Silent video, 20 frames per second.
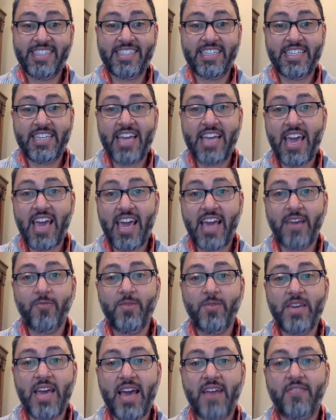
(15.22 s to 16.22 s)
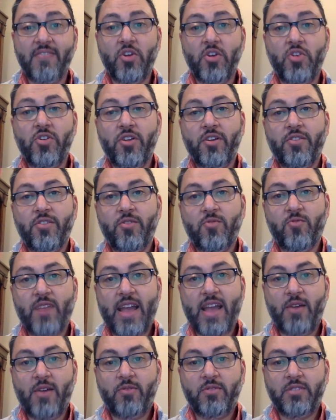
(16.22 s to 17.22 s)
Today we have another
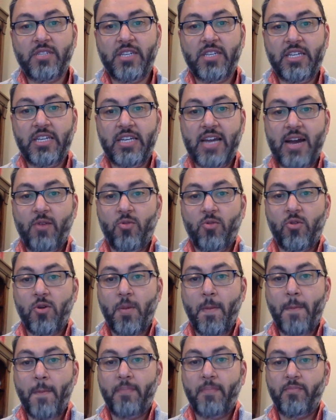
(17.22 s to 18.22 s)
round in our